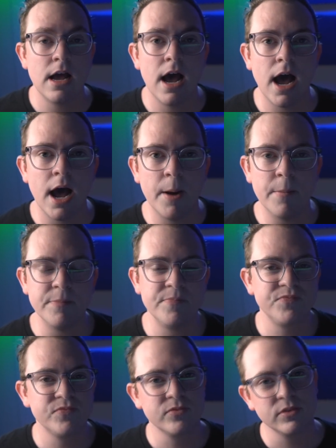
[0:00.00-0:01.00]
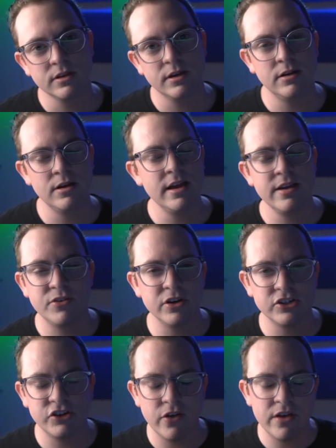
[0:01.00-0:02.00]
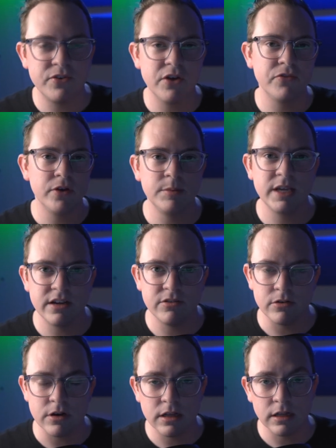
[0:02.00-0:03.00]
If you're filming in